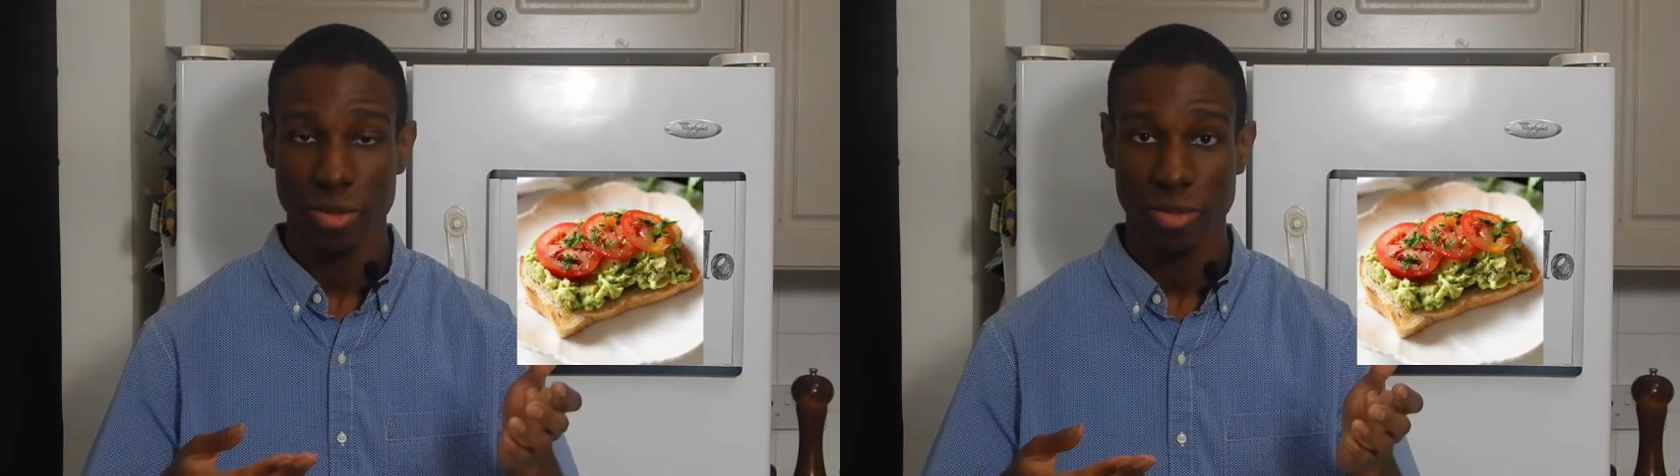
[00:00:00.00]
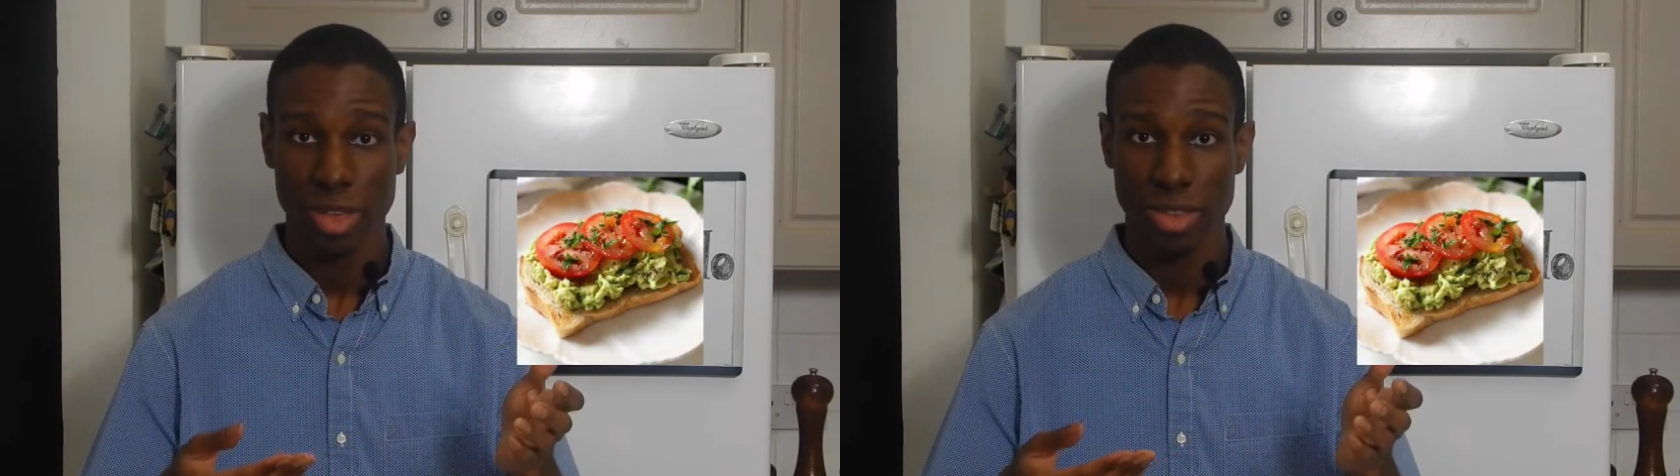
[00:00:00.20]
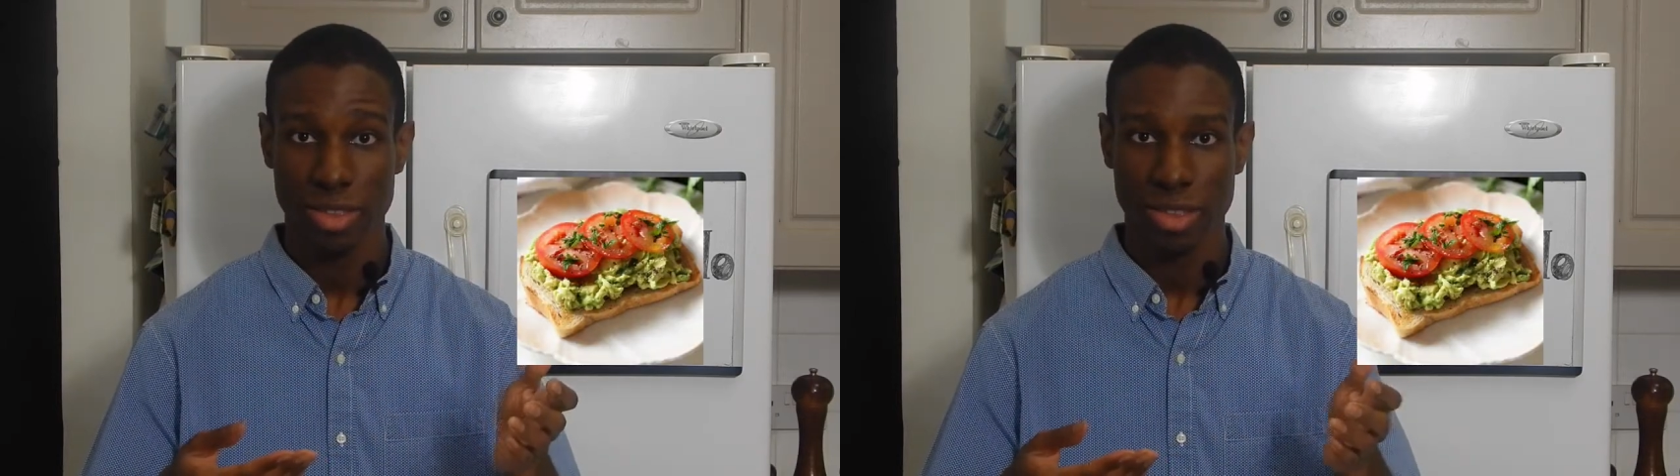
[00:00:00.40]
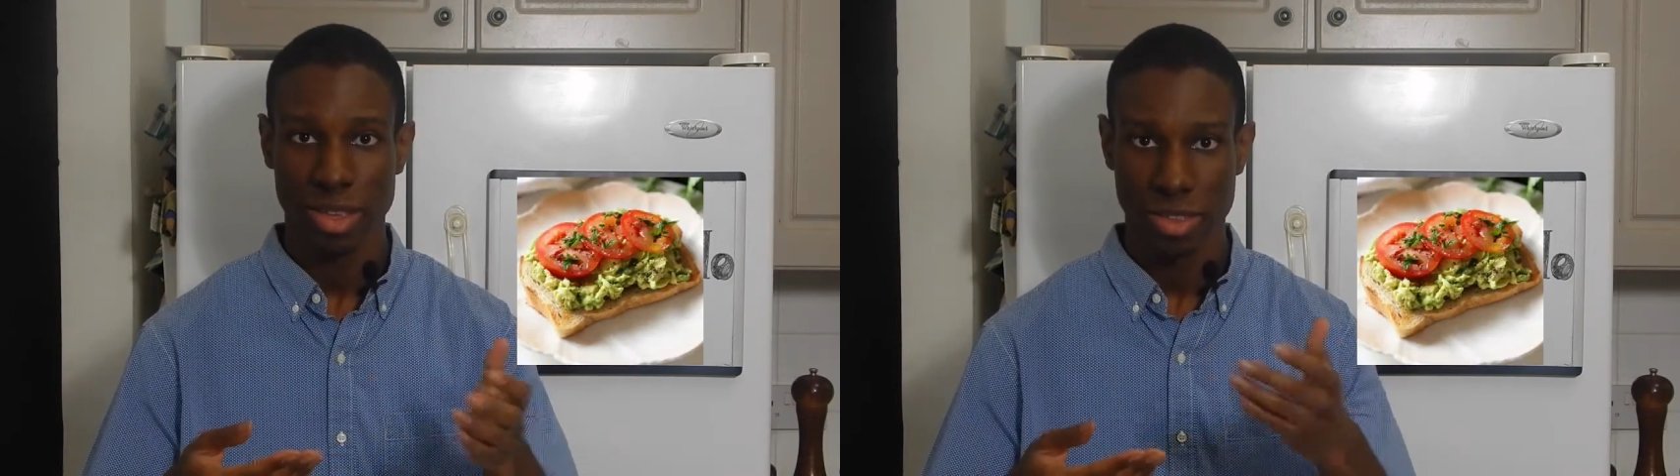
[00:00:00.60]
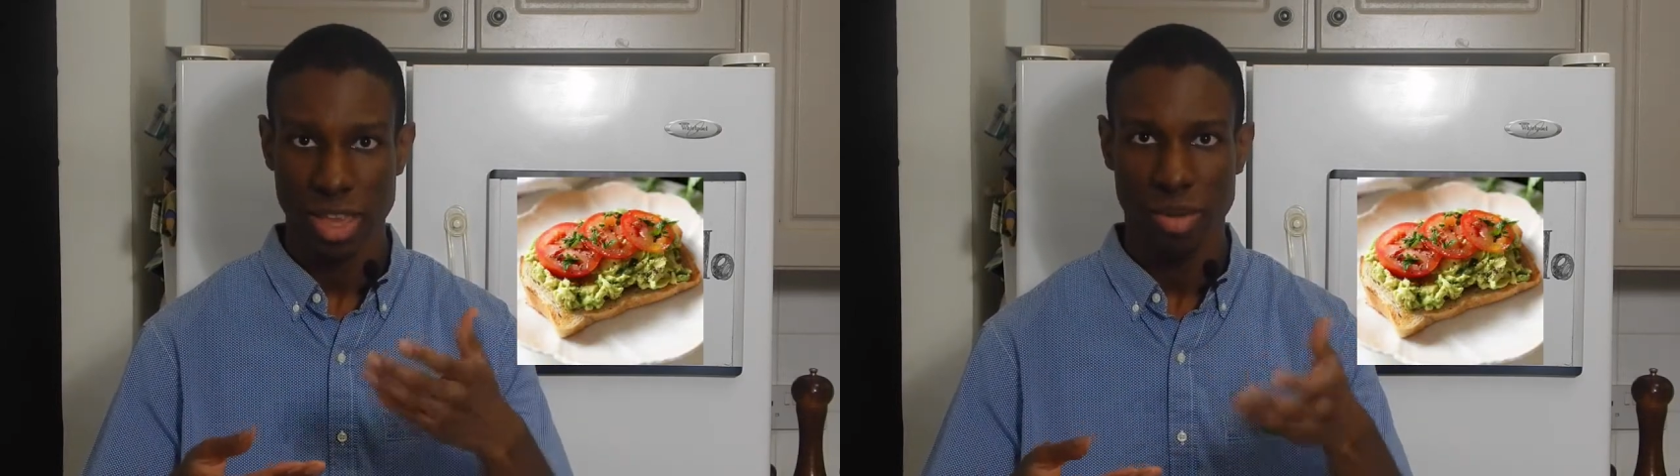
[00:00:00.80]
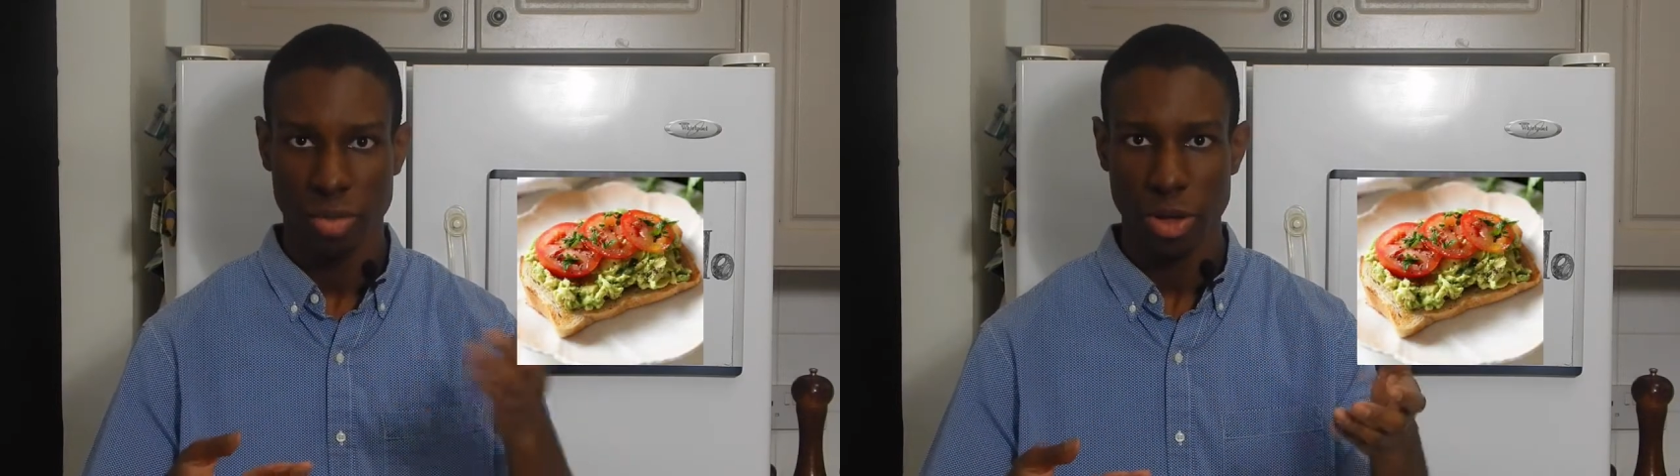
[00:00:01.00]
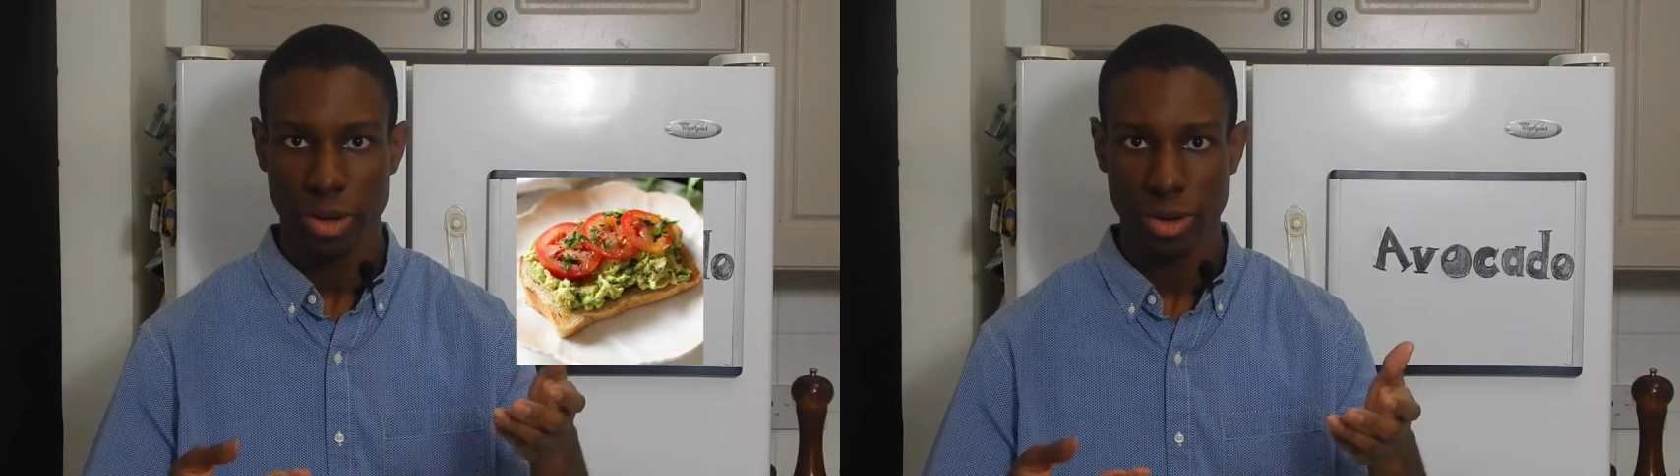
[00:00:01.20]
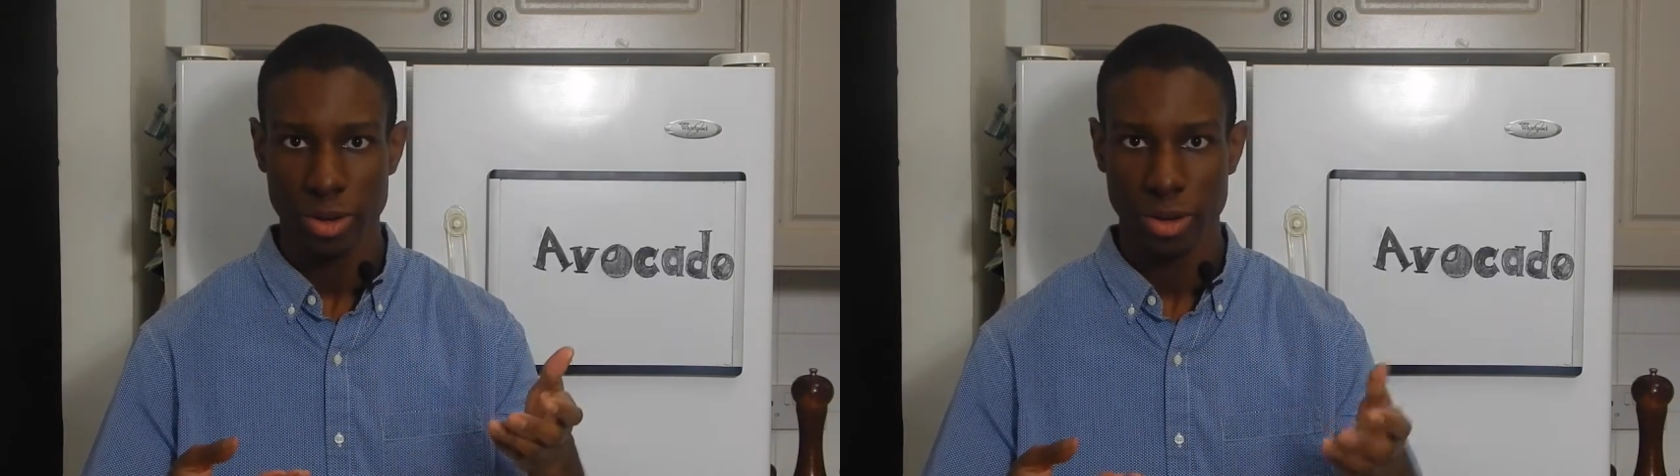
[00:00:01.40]
flakes instead of
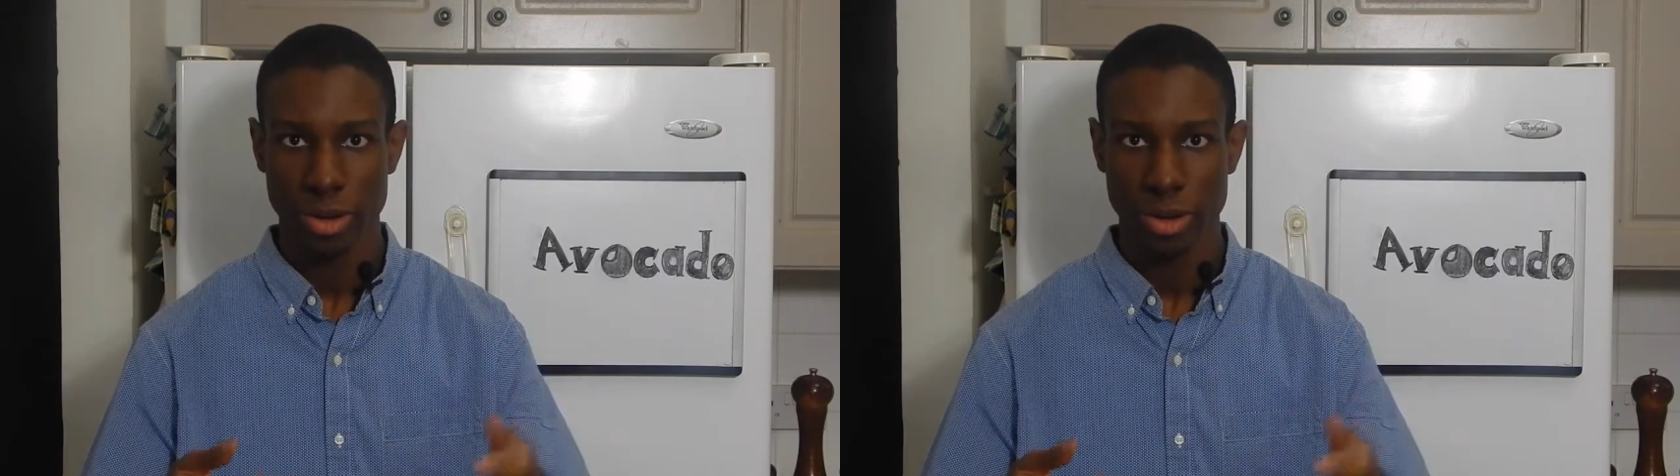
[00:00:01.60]
butter.